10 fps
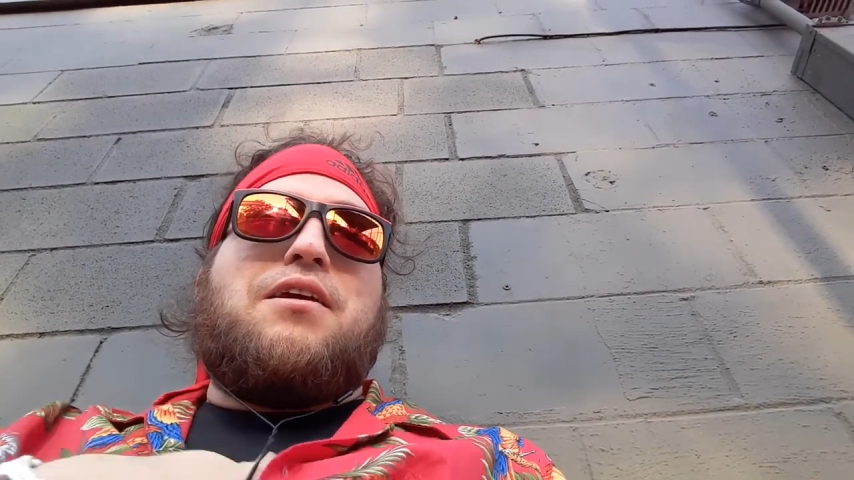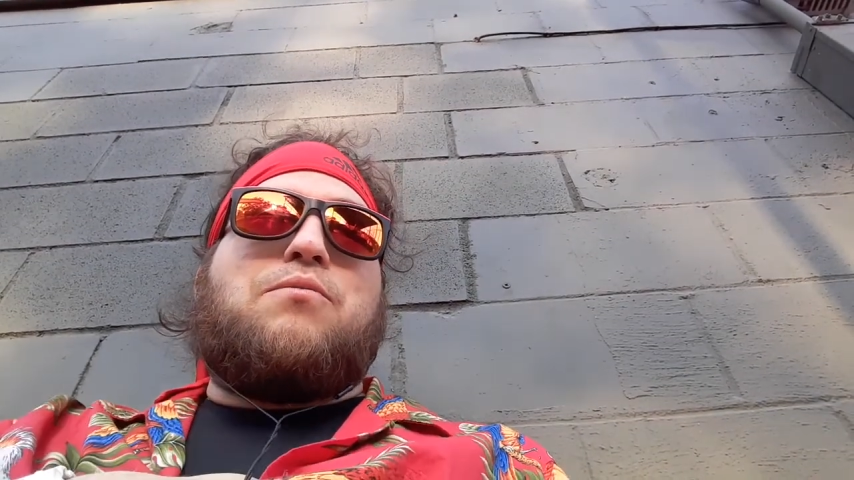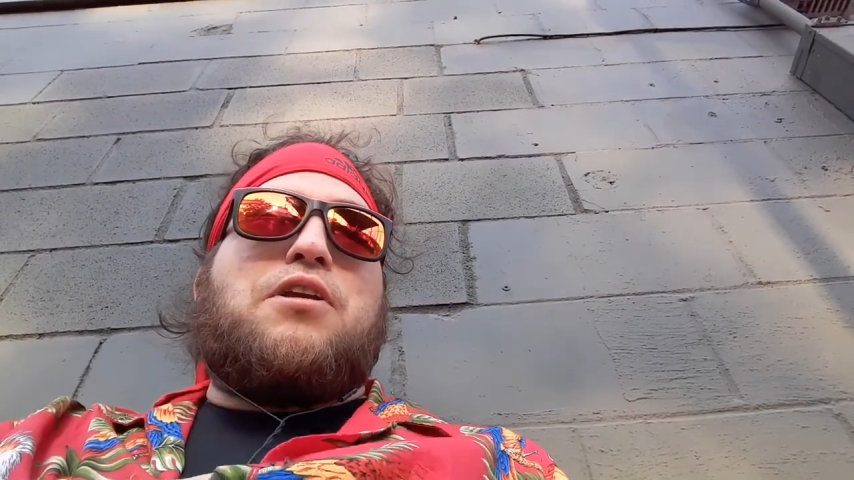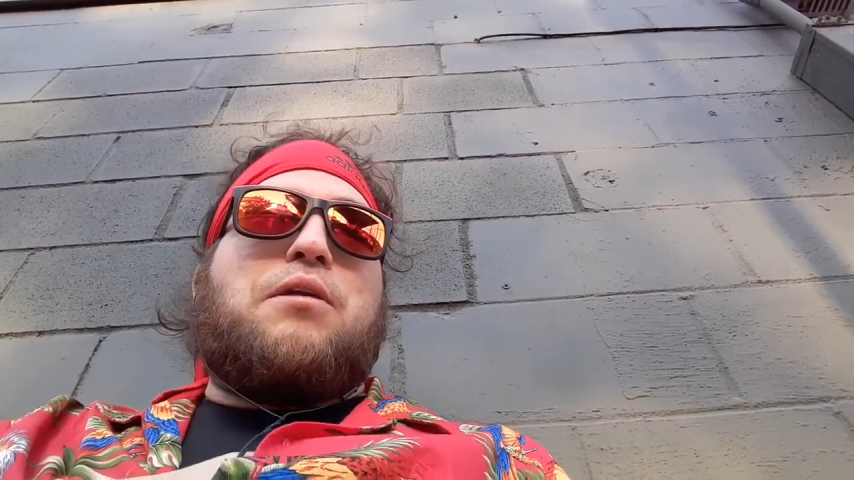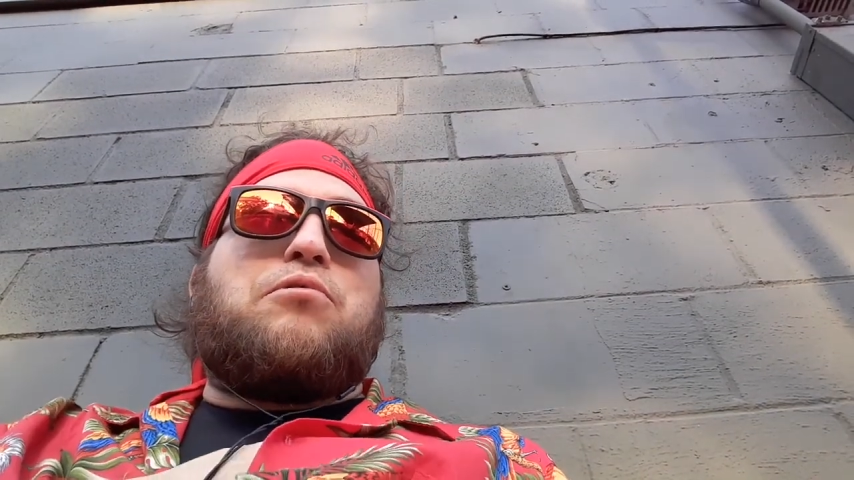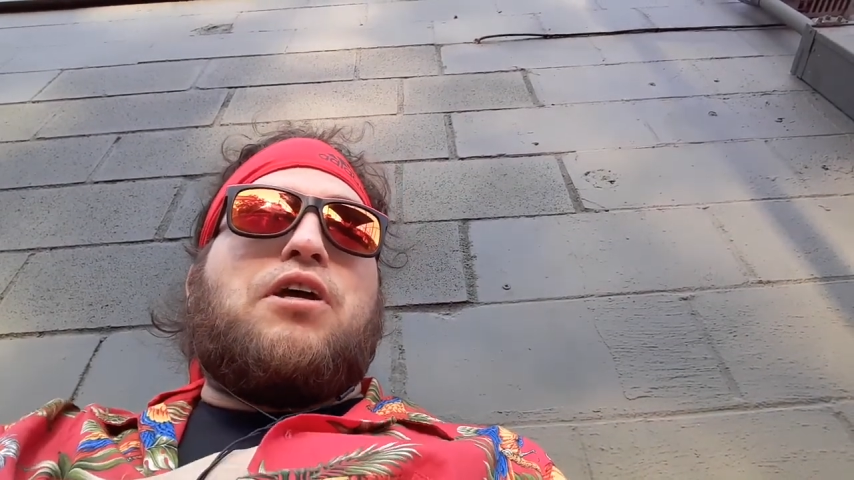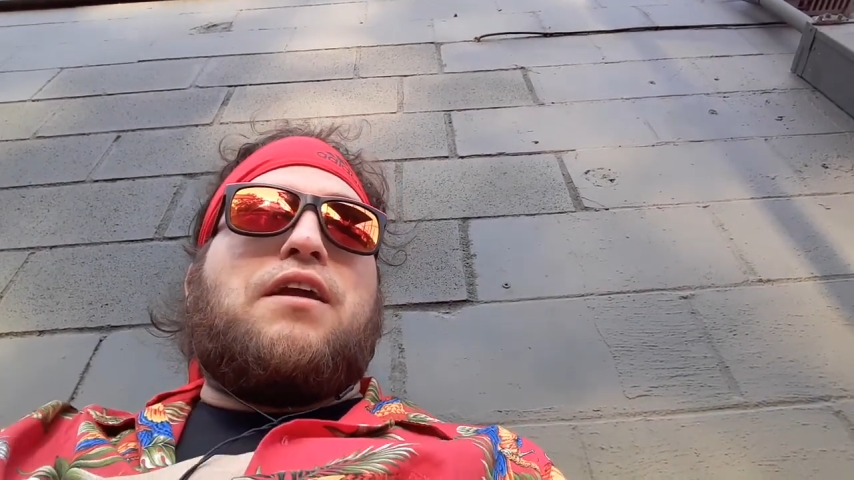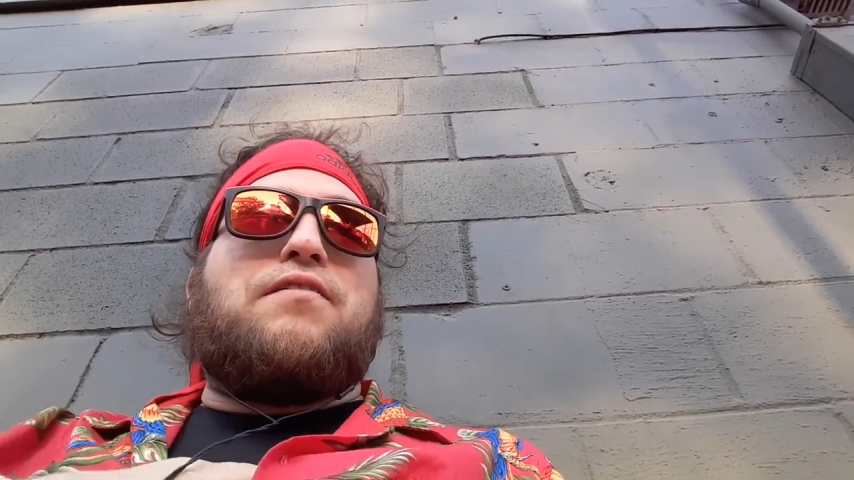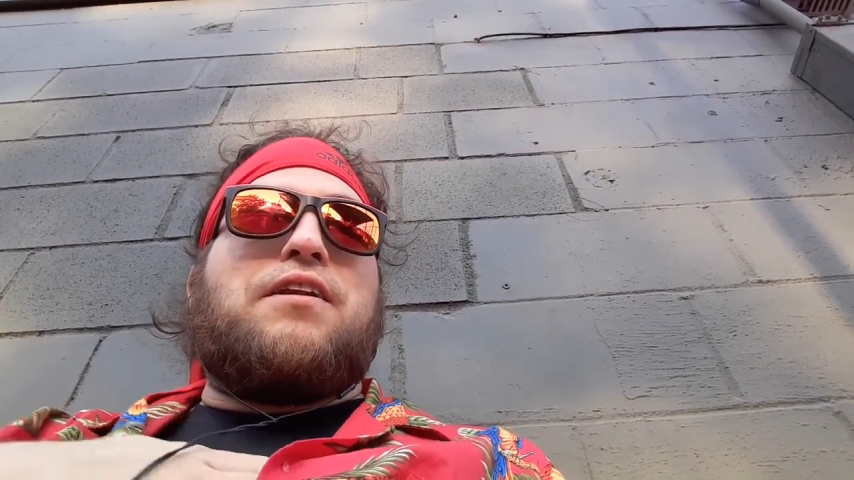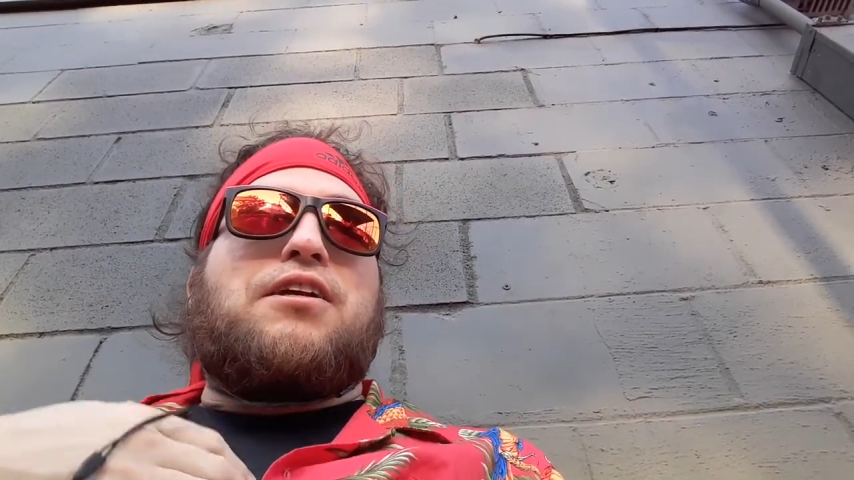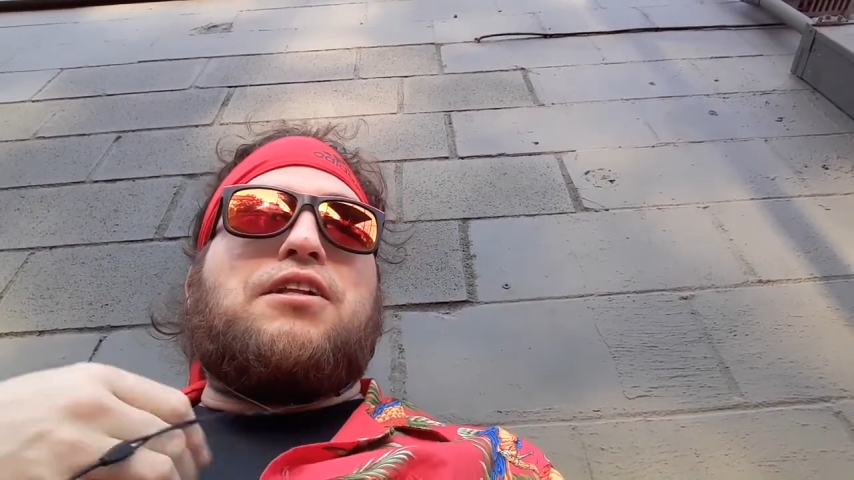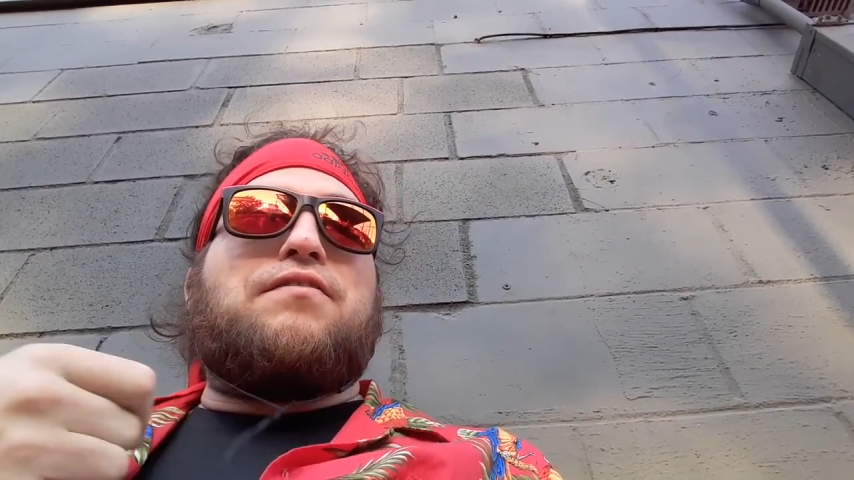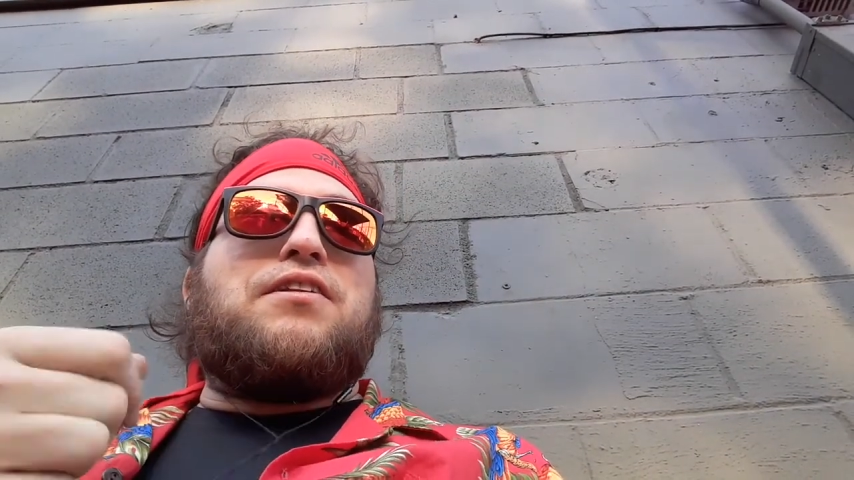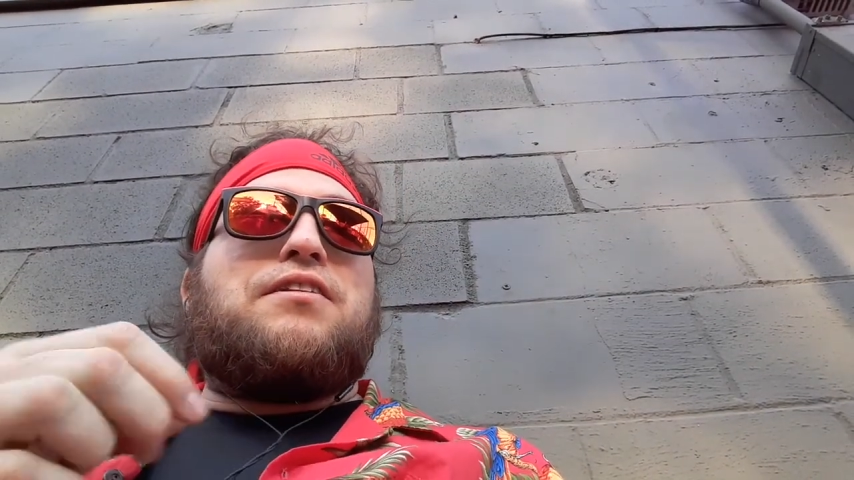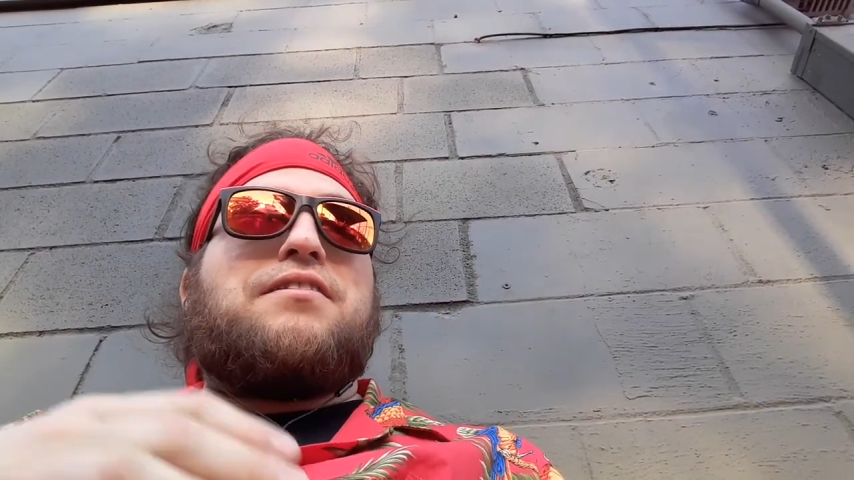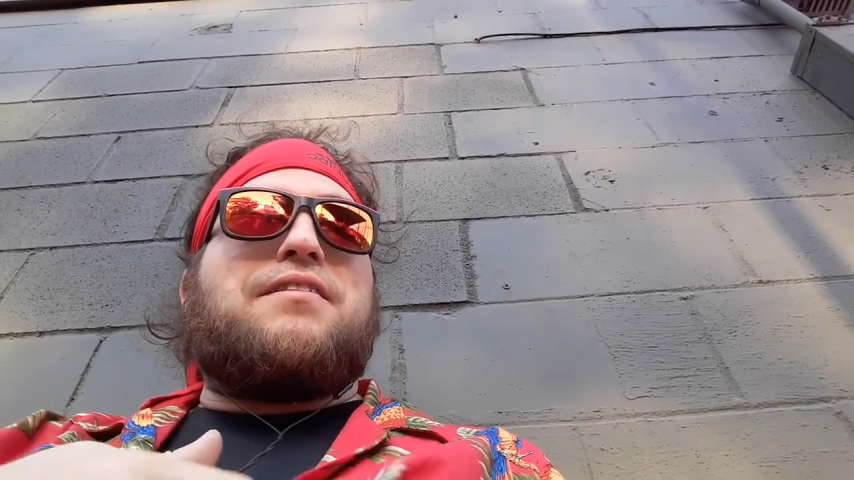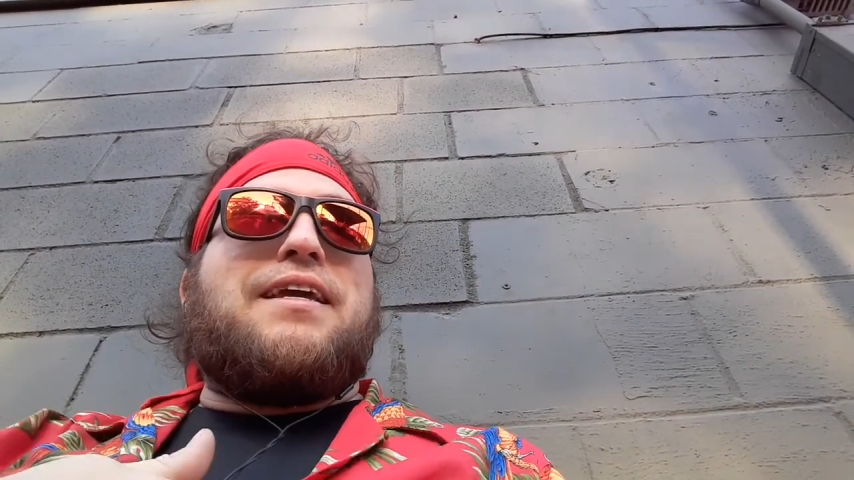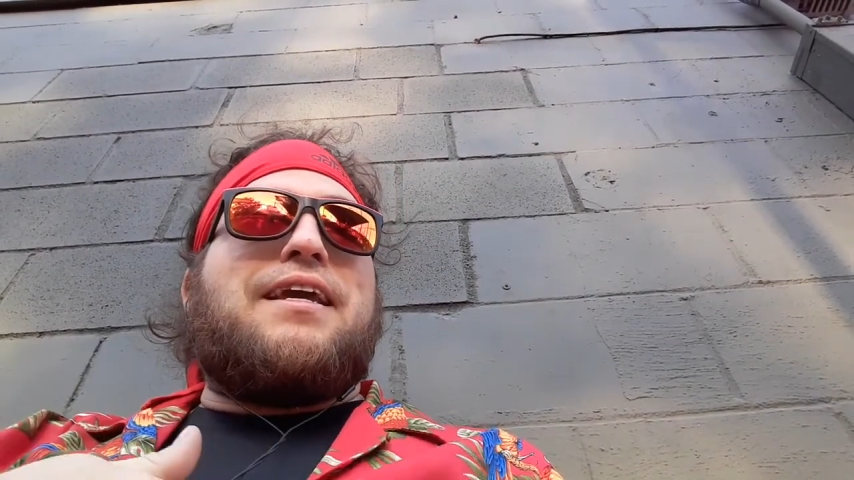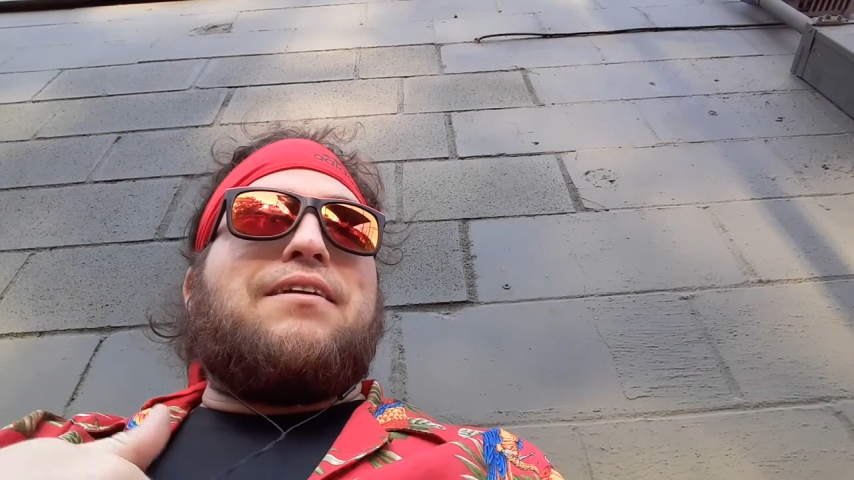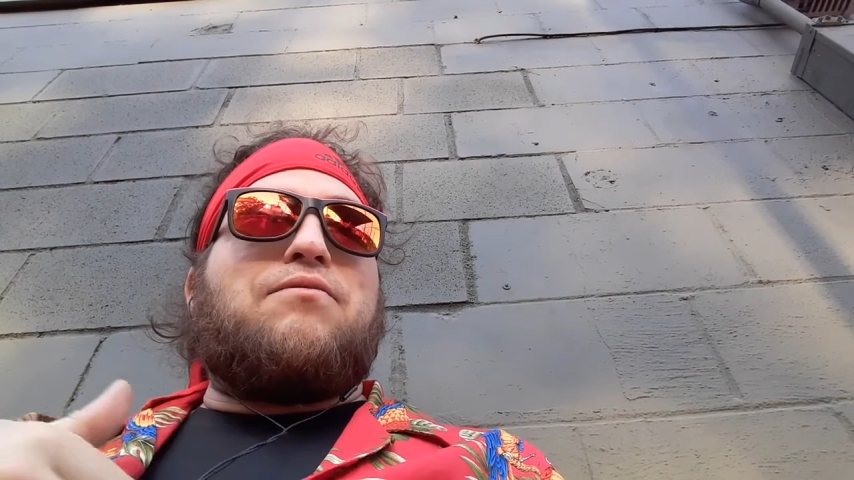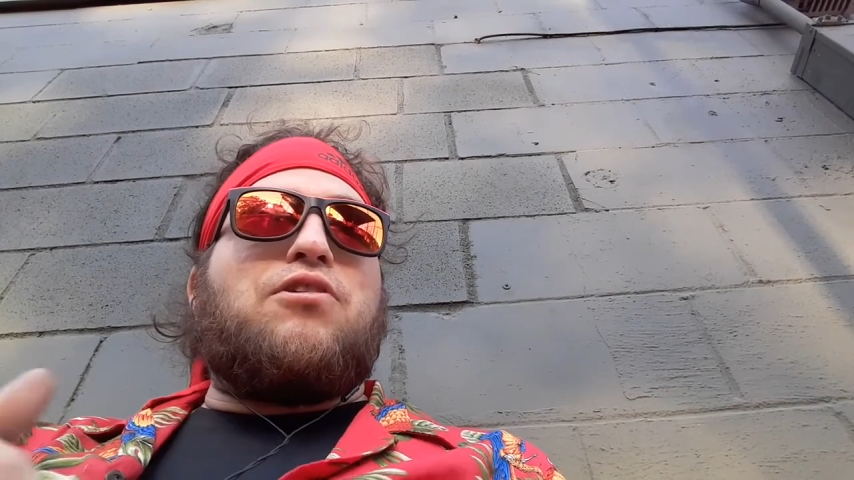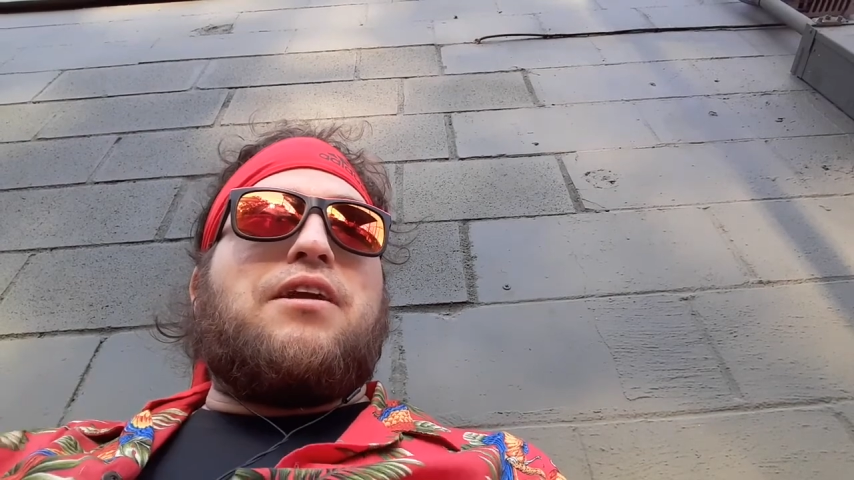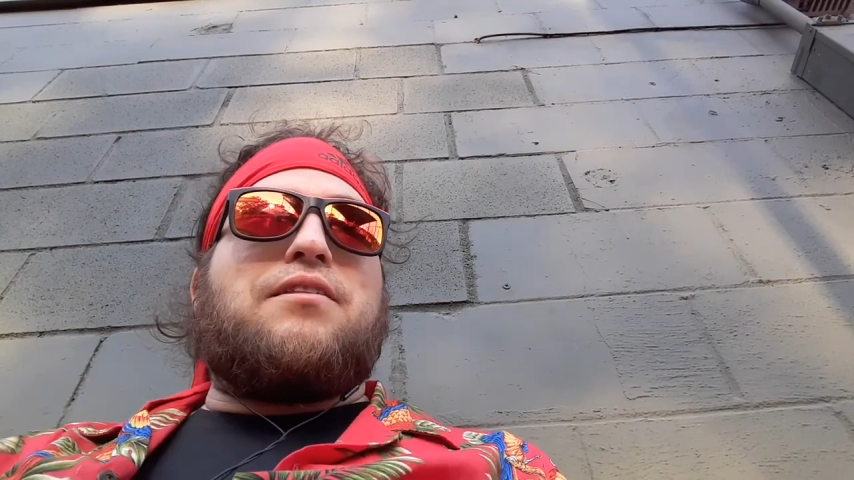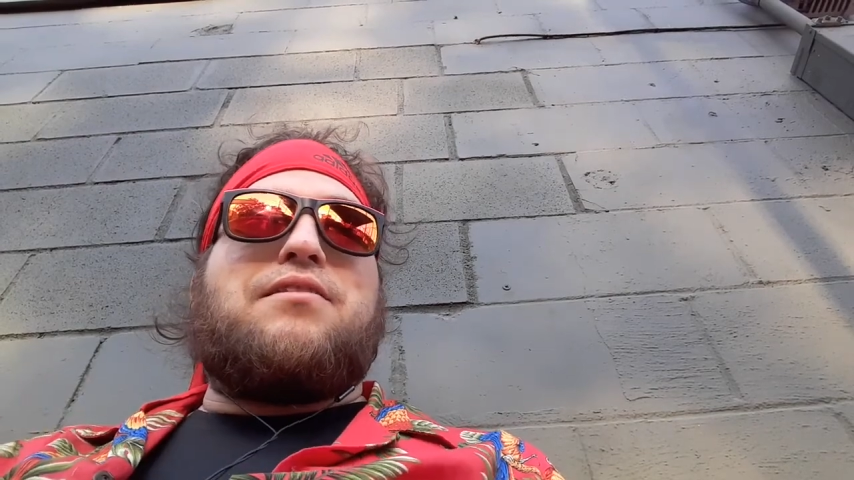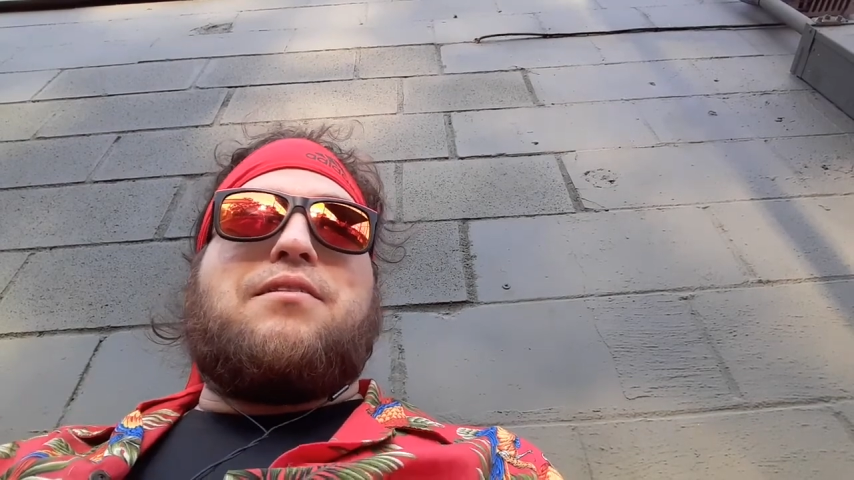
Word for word: when he played in Cleveland, they were like,